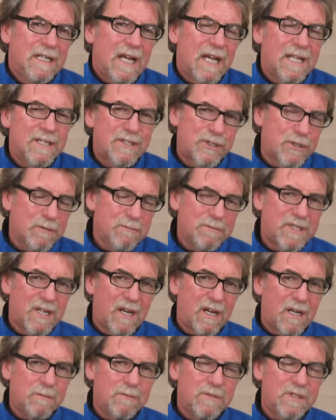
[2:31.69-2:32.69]
and
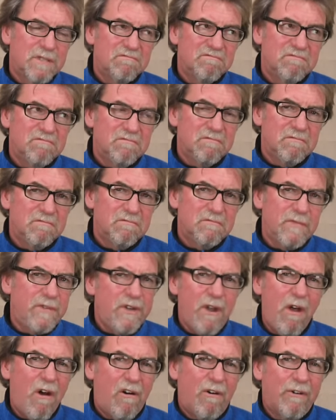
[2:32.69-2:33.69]
sometimes
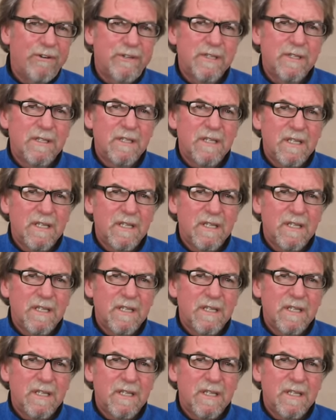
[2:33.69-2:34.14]
not.